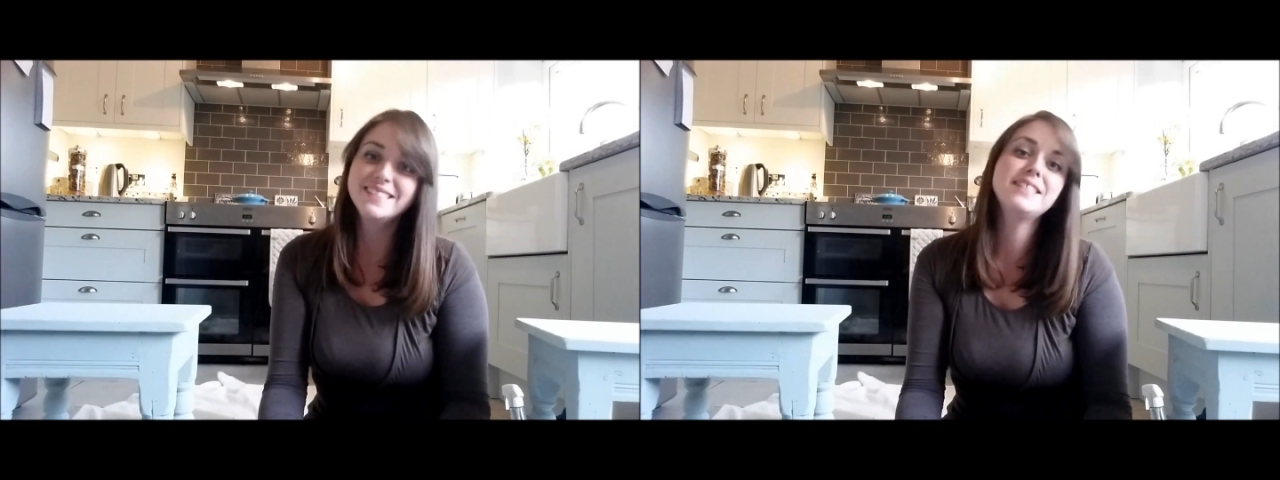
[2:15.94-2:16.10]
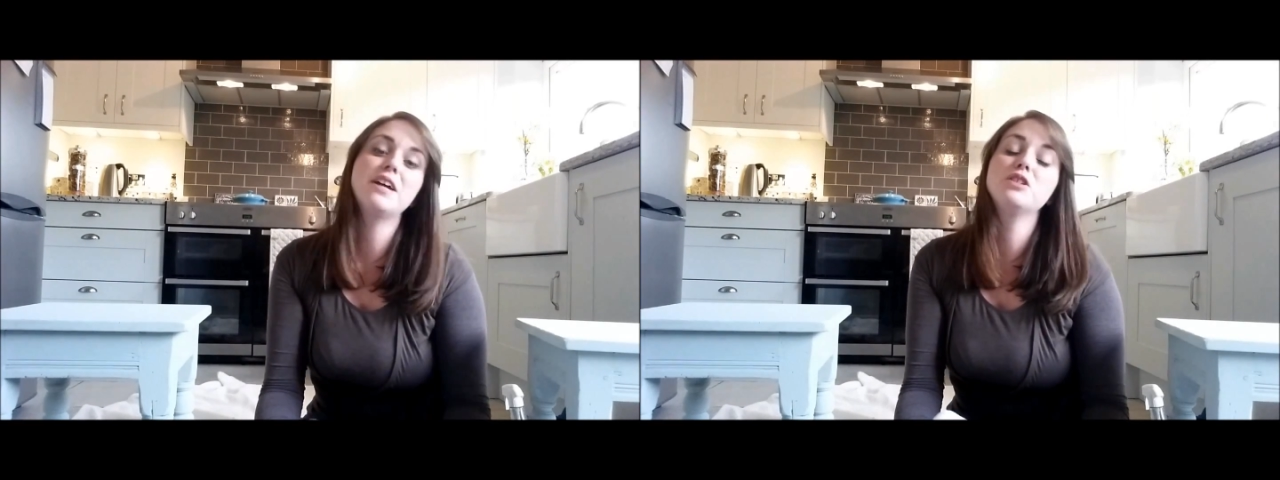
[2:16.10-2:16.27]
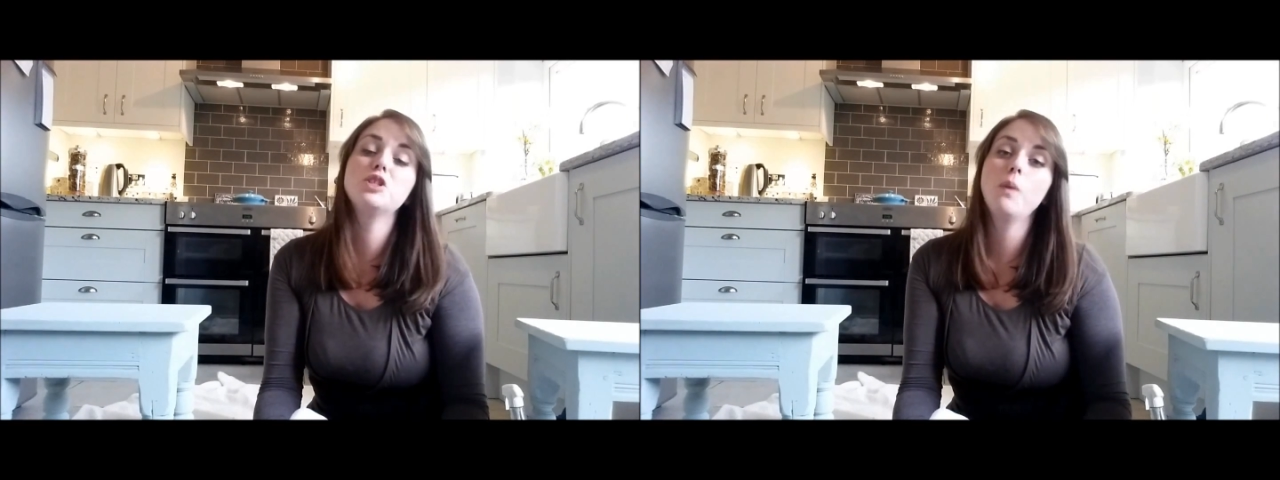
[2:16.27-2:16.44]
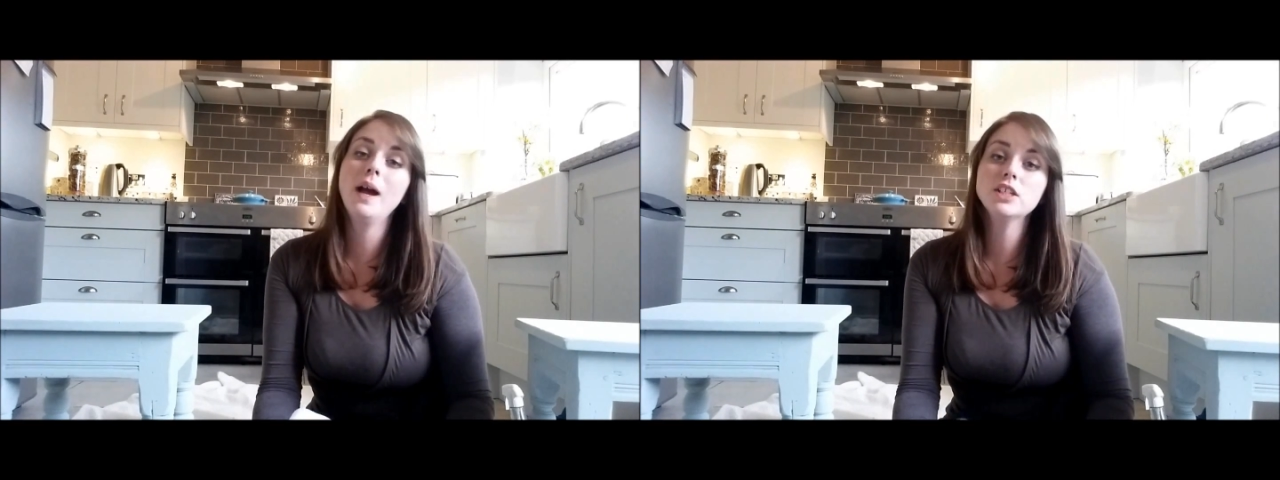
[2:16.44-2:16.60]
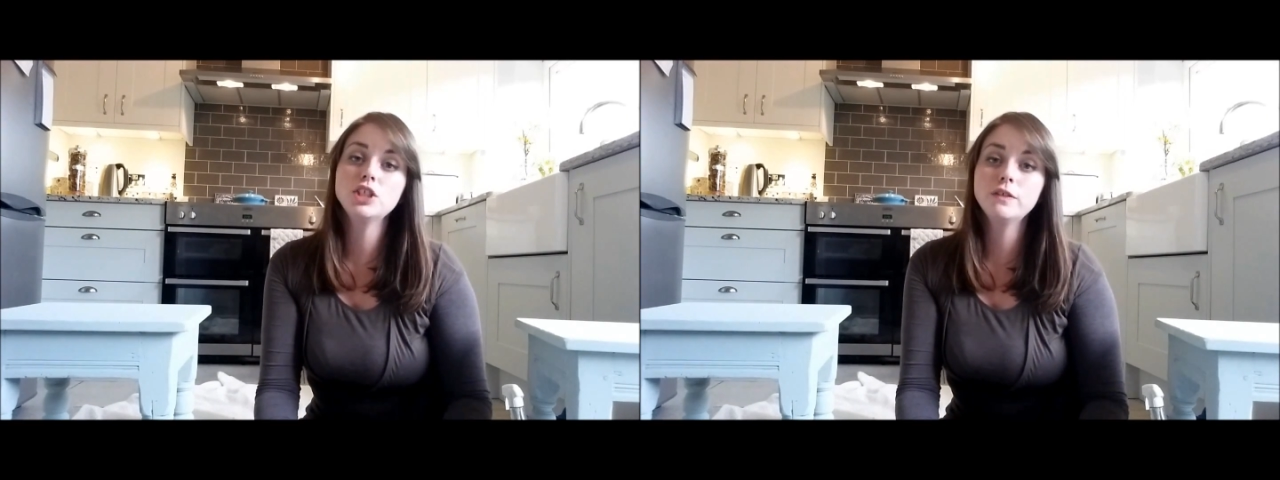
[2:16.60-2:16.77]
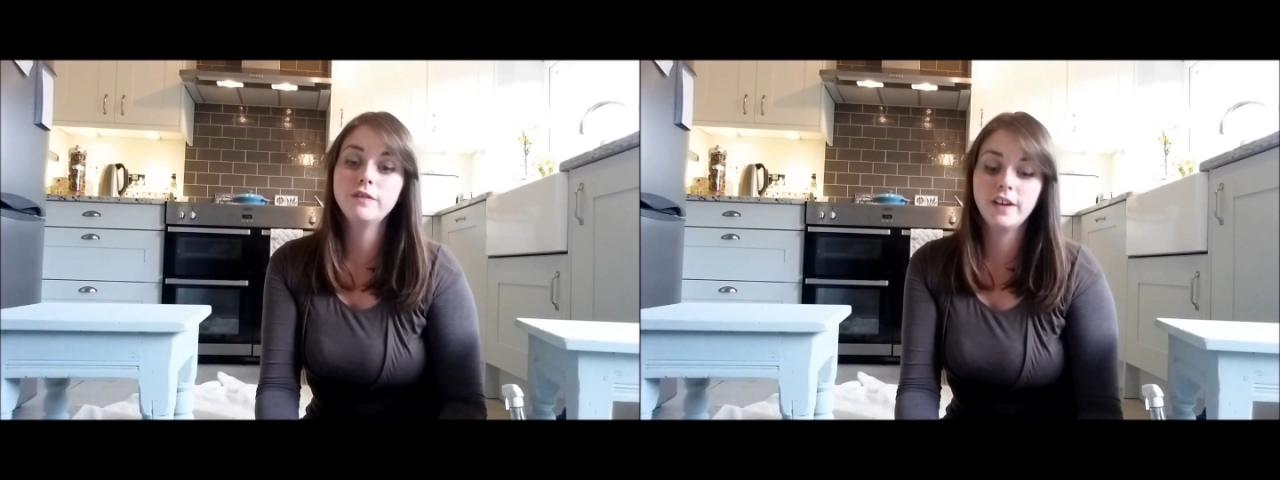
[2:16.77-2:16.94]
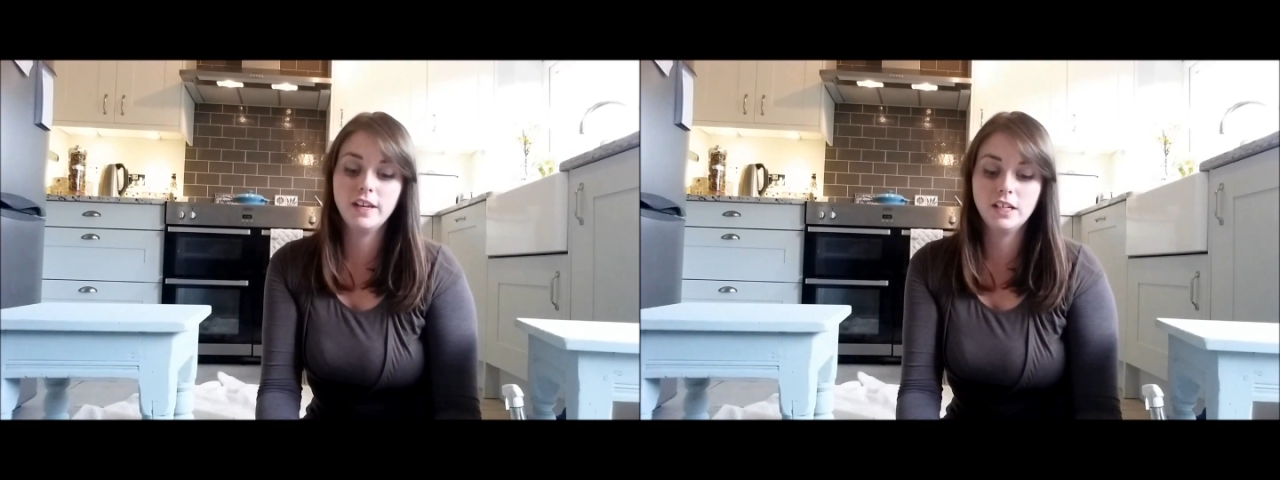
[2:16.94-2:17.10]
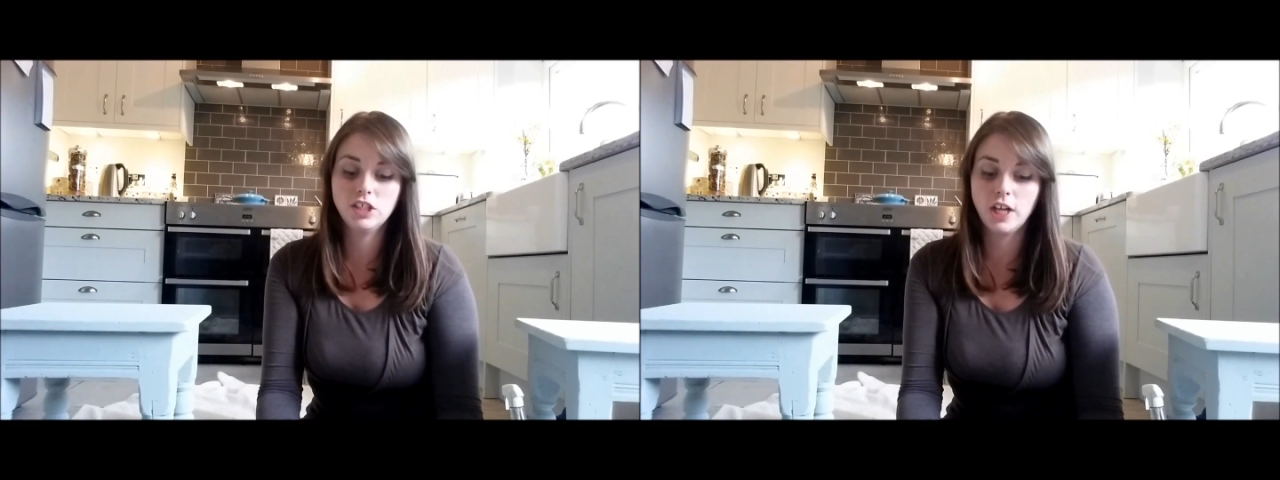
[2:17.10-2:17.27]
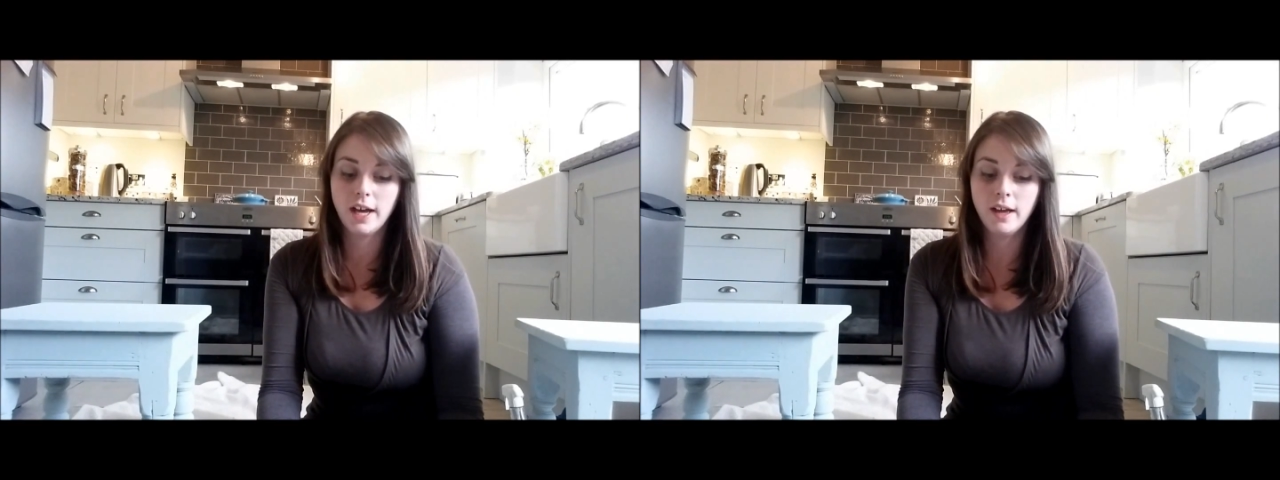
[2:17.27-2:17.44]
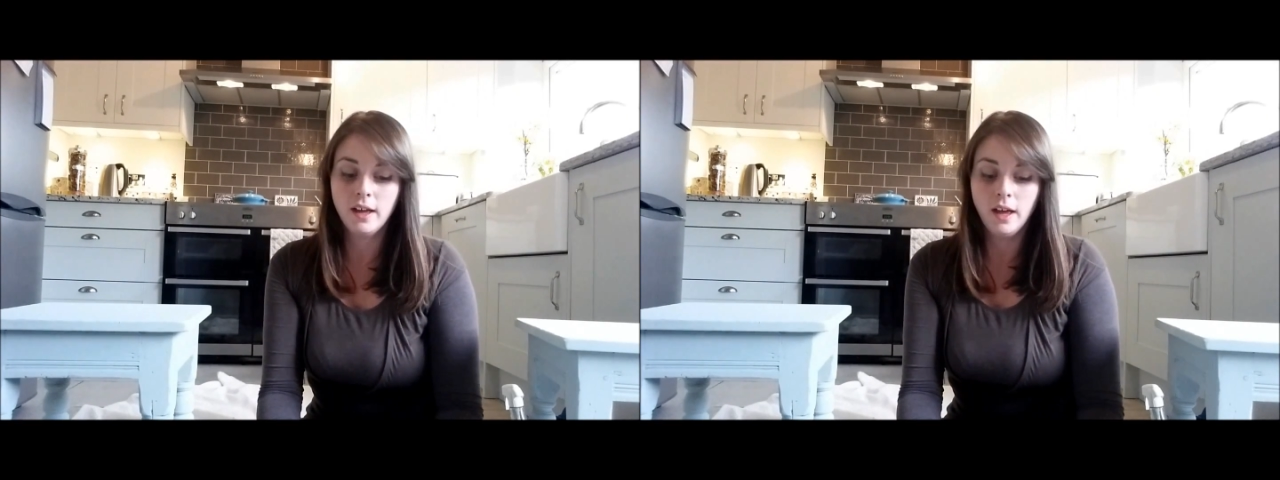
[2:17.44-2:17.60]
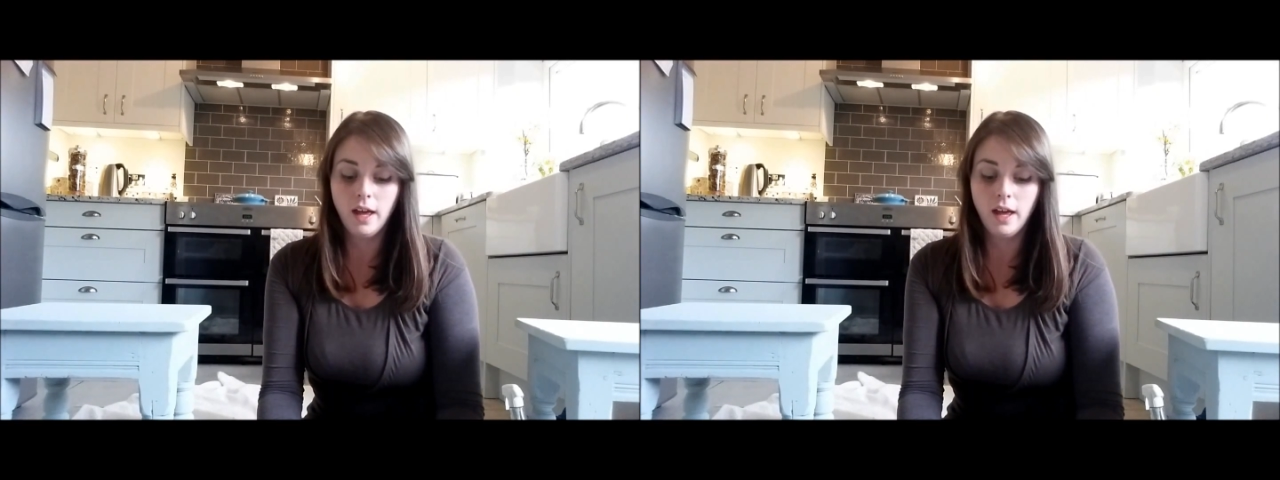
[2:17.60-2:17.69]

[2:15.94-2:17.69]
So to wax your furniture,